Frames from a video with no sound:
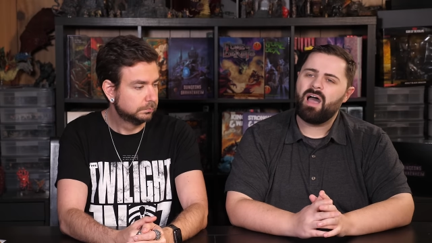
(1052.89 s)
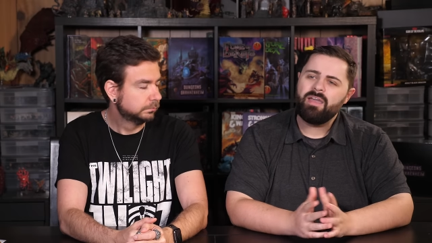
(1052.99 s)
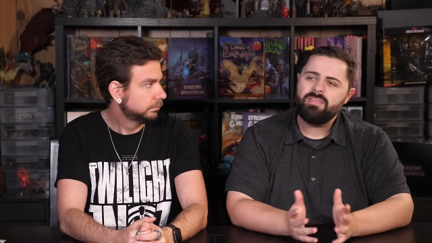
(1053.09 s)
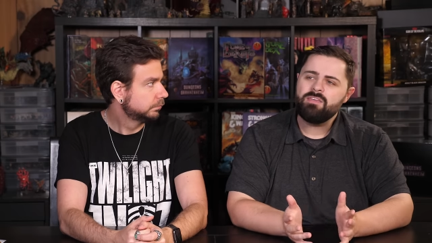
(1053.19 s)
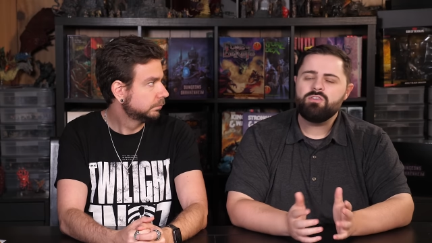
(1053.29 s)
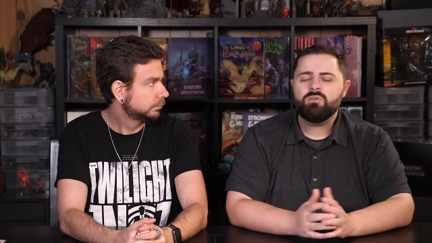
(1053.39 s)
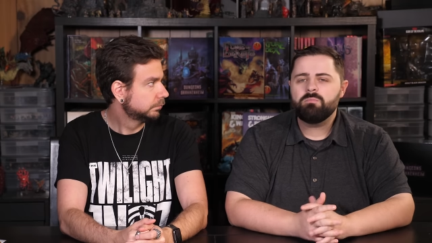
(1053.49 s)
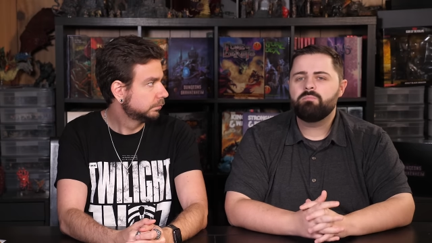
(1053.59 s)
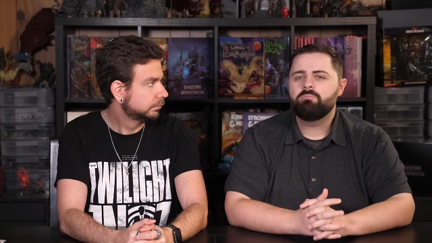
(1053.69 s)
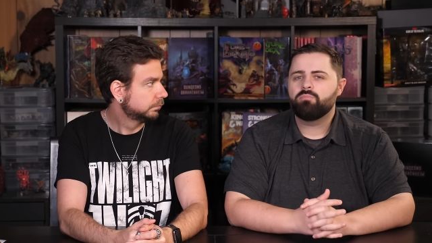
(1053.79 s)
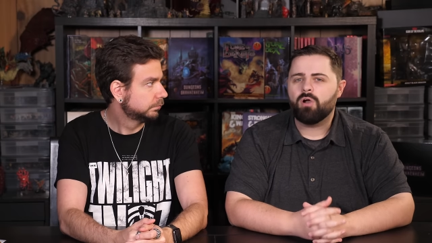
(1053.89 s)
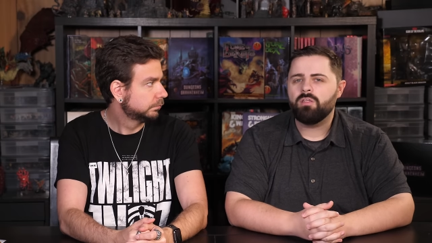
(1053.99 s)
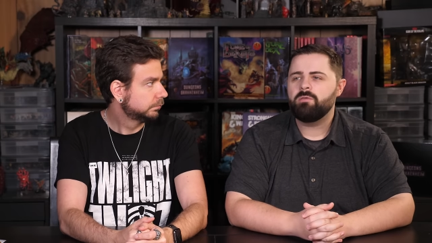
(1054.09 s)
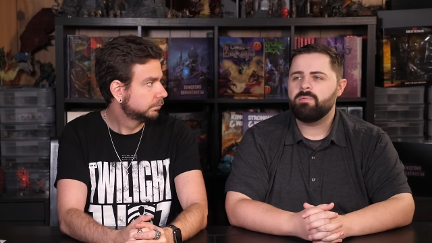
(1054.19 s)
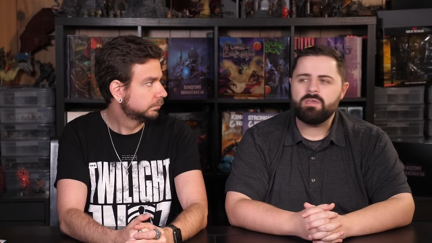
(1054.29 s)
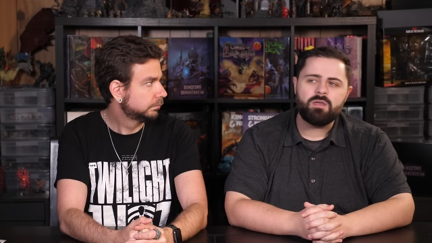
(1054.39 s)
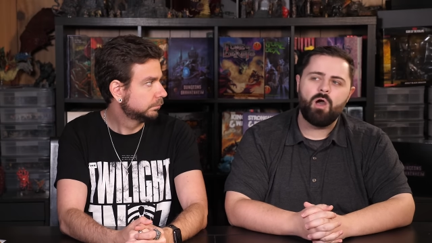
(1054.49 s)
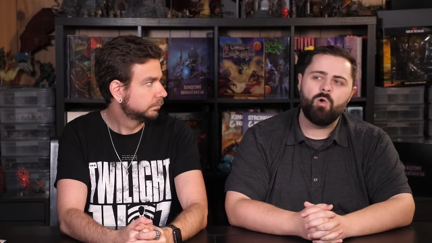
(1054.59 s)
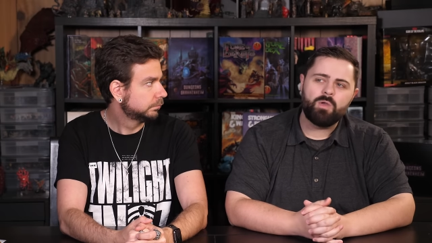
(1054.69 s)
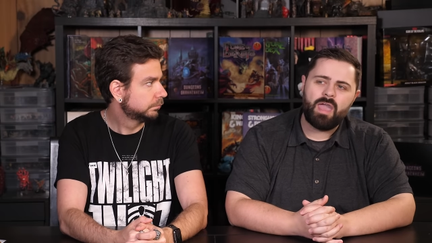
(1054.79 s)
Speaker 1: I think you could probably be
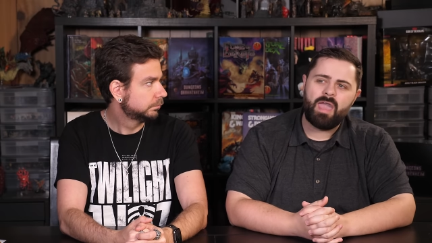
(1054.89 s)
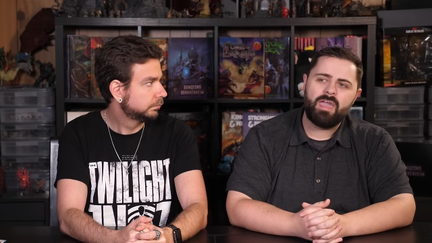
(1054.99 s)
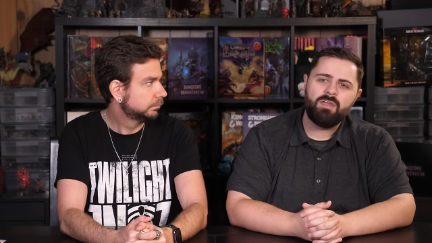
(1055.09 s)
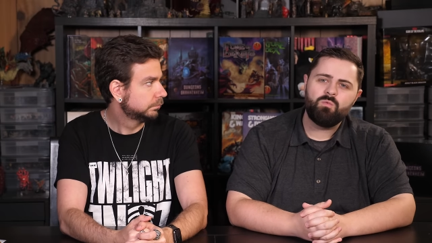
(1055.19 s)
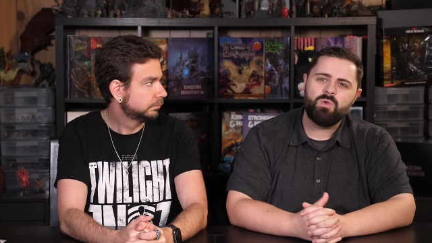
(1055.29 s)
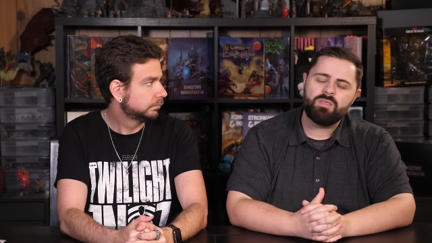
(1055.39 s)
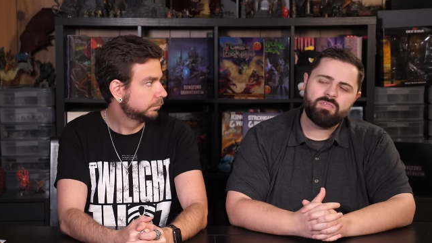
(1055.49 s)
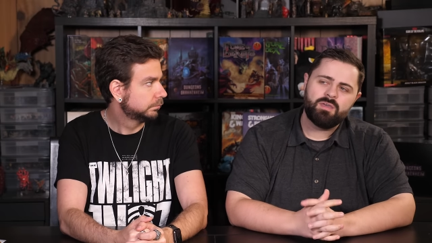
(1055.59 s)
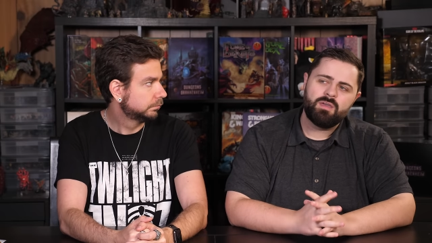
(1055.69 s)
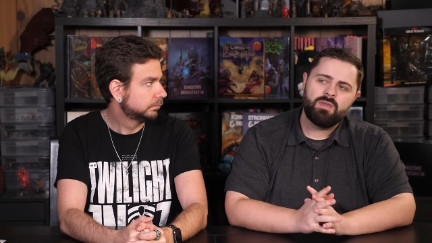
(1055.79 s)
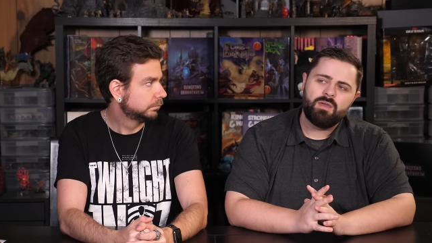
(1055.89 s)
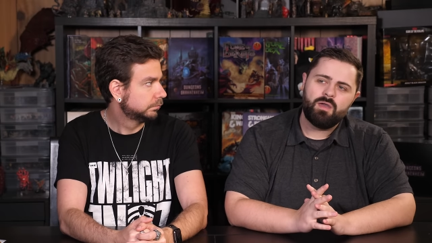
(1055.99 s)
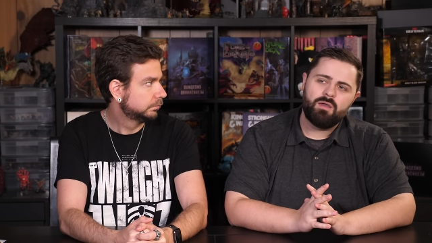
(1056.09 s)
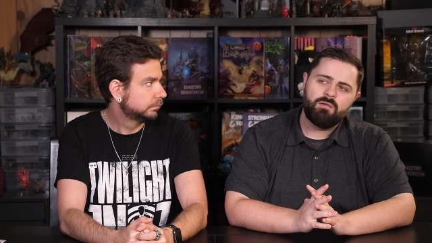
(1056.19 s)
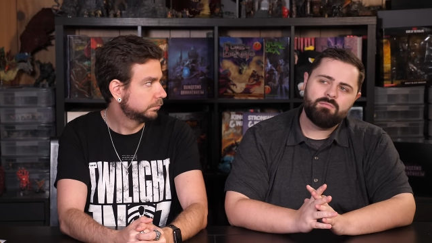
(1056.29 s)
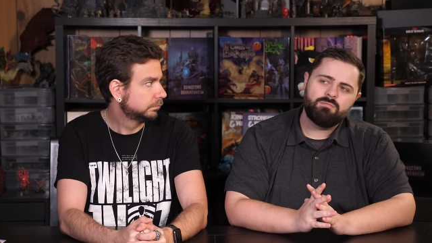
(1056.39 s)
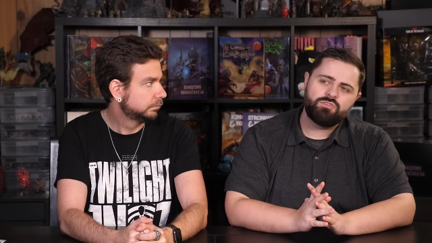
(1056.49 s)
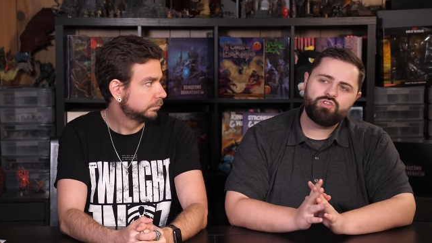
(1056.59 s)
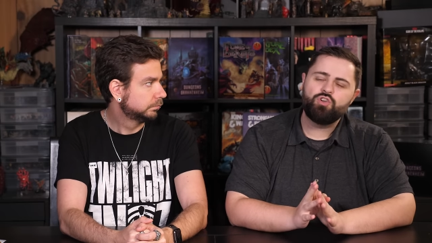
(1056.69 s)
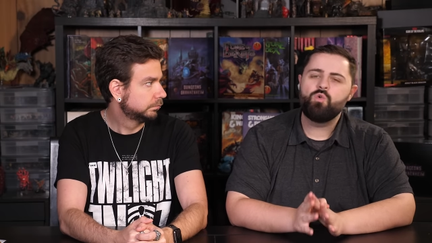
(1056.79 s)
okay with
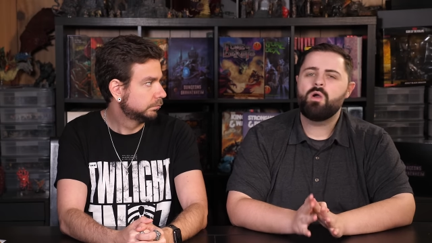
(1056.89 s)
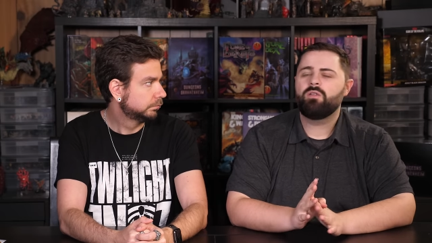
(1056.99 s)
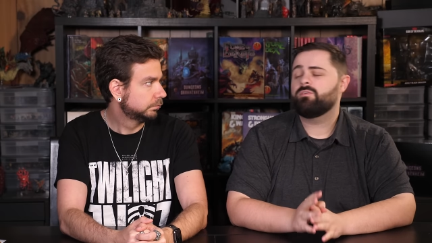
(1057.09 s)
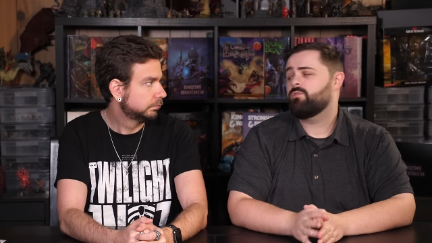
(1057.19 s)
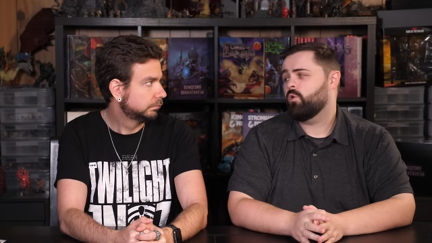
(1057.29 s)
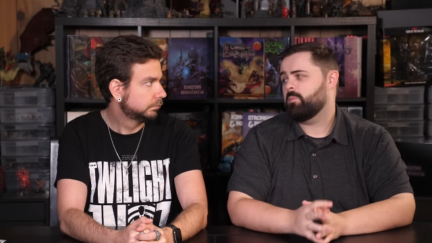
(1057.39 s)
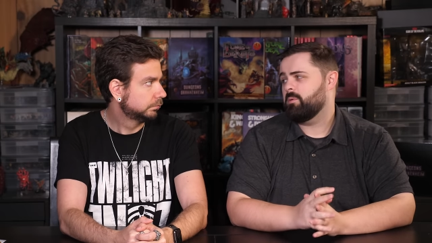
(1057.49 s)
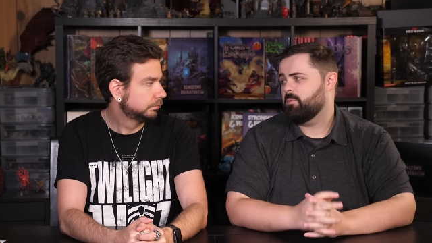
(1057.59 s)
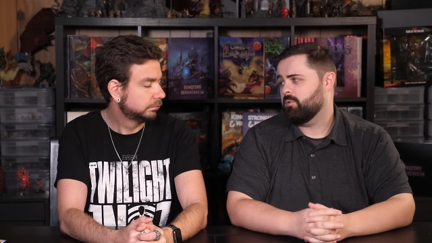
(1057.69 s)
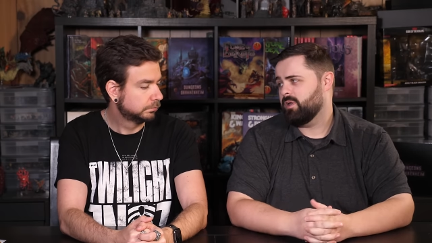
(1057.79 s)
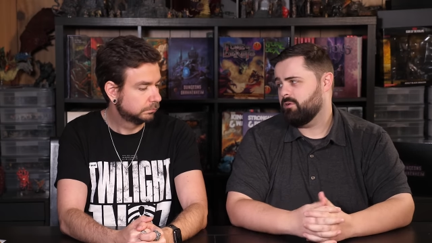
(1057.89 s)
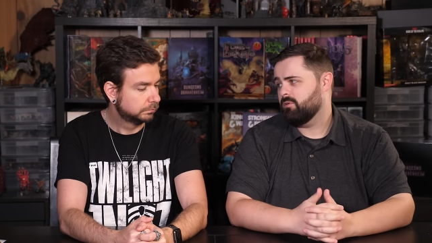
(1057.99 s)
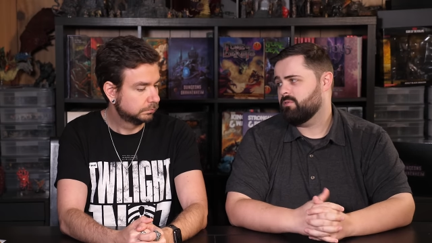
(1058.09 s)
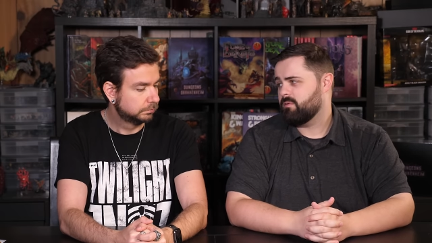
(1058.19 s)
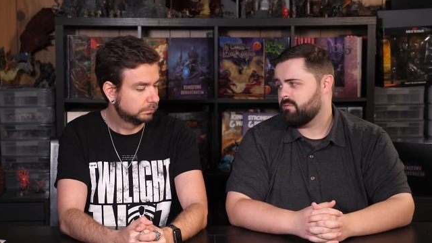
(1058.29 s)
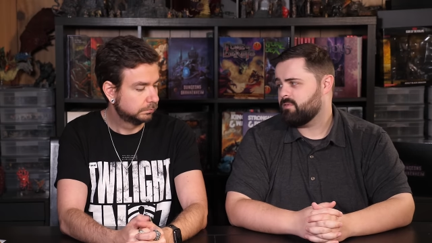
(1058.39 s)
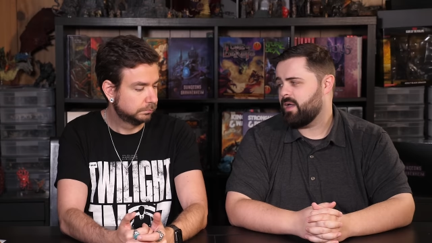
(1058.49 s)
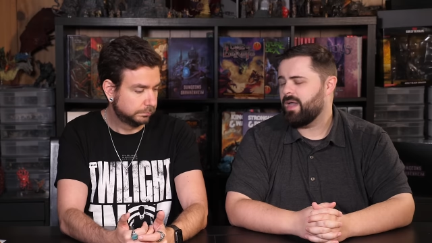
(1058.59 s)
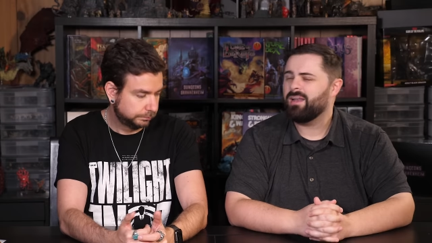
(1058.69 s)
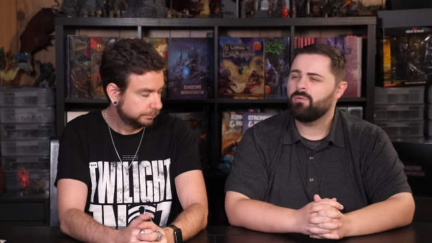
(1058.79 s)
two out of the four people bringing Revivify.
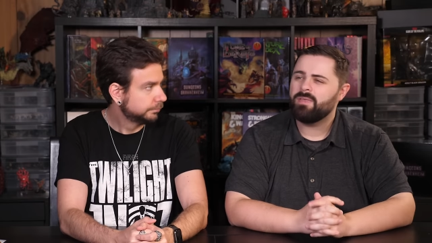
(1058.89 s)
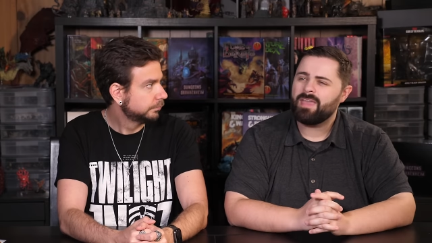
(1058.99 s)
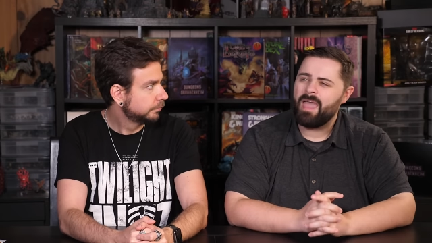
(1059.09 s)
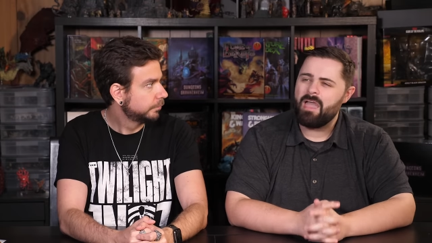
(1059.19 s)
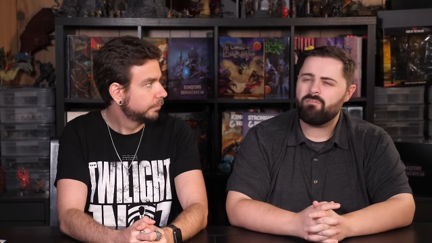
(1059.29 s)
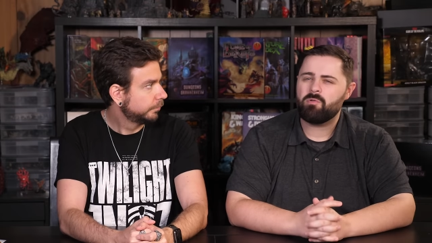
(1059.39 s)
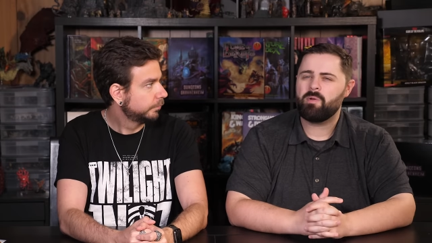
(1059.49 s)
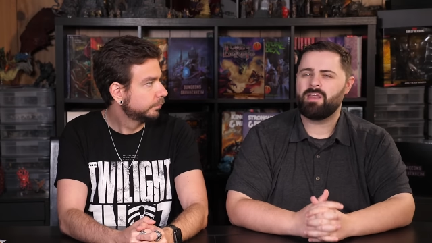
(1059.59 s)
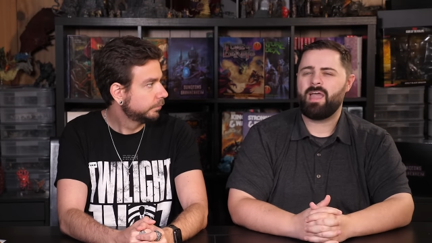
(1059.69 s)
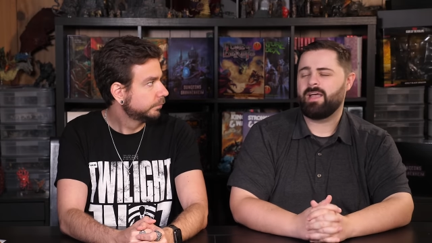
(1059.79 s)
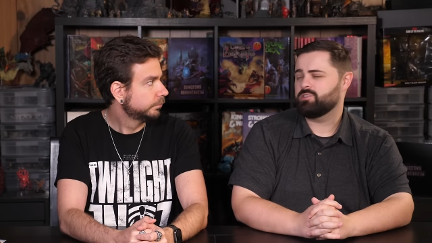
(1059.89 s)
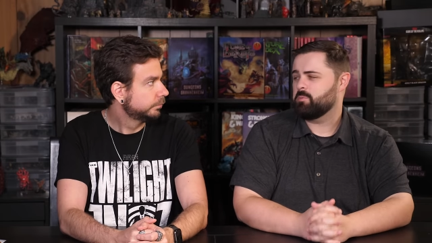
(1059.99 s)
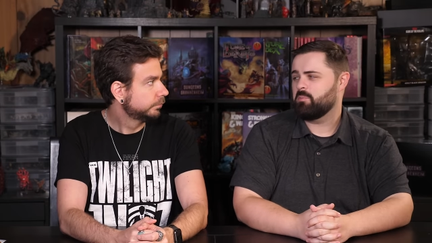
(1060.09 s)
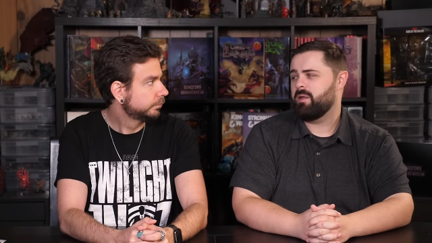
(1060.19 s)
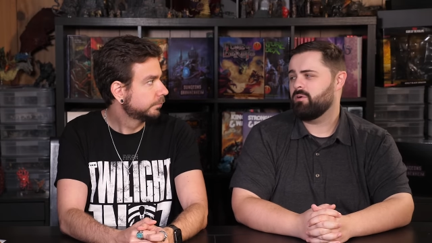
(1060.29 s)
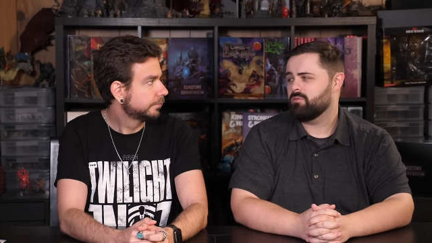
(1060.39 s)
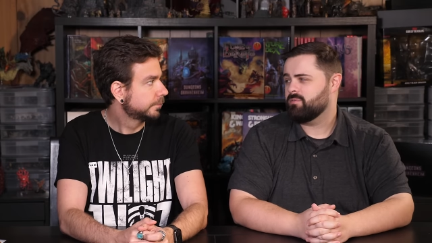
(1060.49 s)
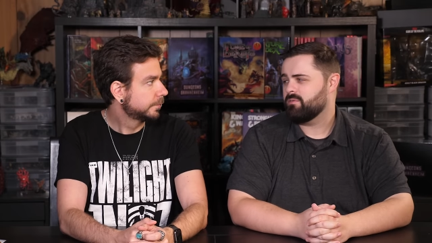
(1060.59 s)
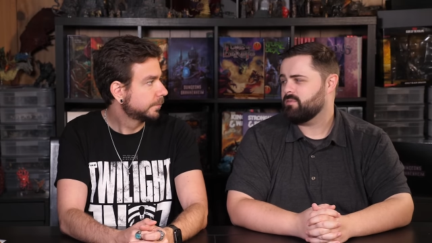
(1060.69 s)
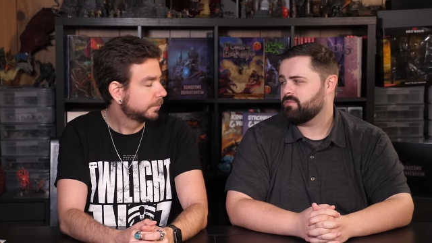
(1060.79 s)
I don't think everybody has to prepare
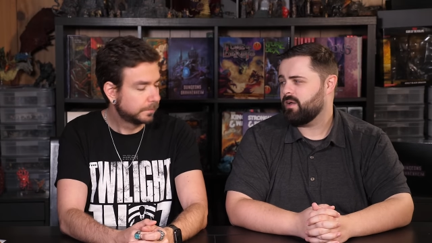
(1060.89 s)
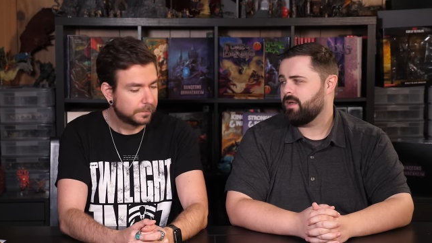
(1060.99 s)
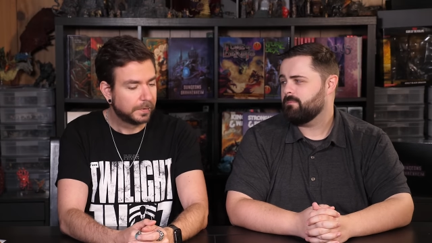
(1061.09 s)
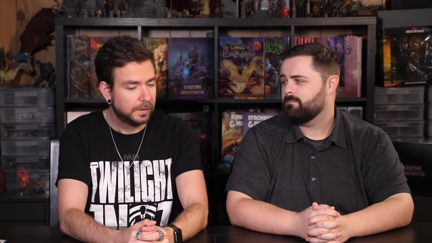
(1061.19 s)
Revivify.